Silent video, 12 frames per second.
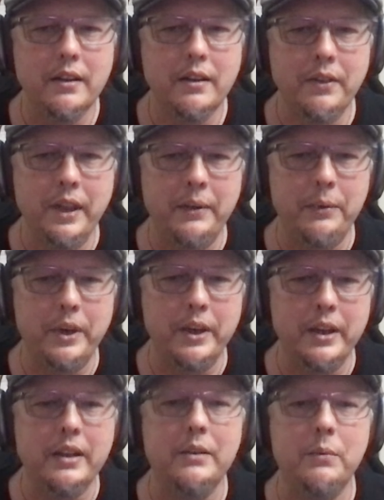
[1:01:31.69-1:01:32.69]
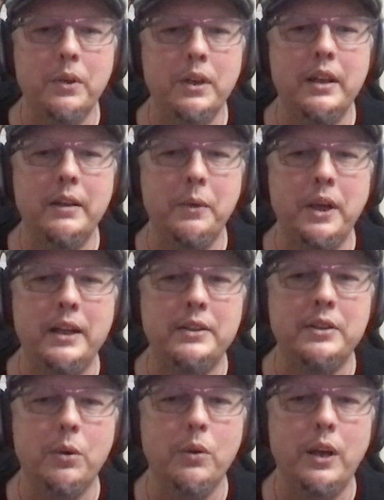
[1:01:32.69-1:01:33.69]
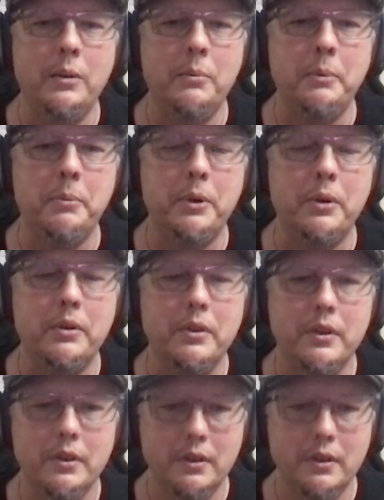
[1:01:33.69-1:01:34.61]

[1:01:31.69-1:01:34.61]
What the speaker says: really I remember